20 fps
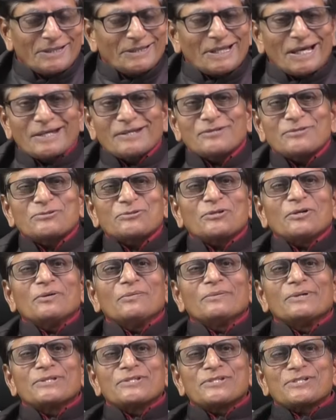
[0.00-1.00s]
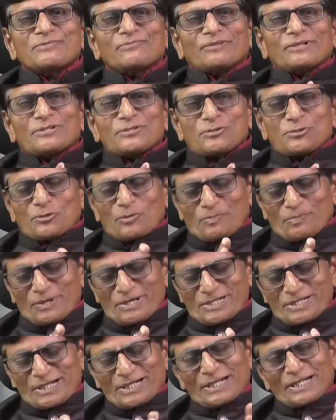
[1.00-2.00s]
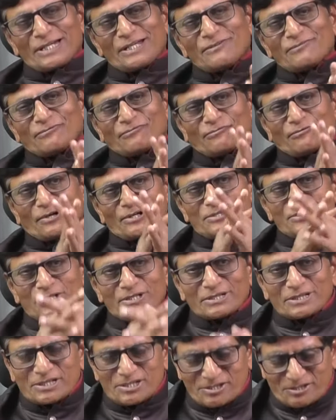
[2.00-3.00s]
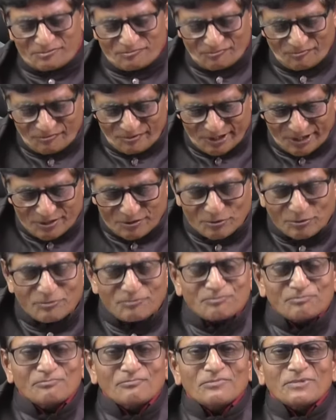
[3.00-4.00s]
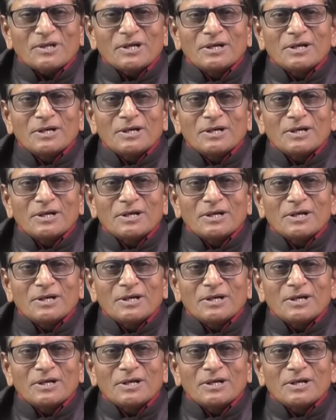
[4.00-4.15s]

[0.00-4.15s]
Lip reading: Thank you so much for so patiently watching this video.